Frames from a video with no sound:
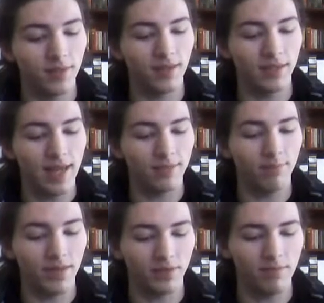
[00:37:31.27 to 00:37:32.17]
then that
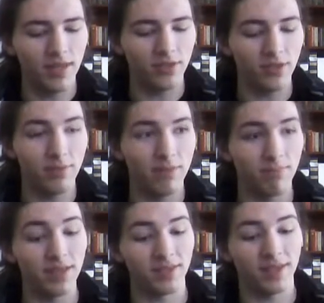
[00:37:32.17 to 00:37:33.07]
basically means you mean
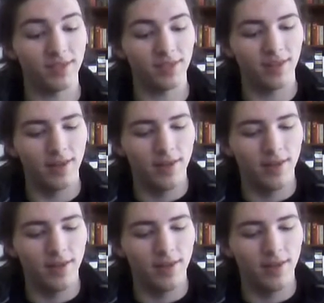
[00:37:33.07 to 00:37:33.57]
business.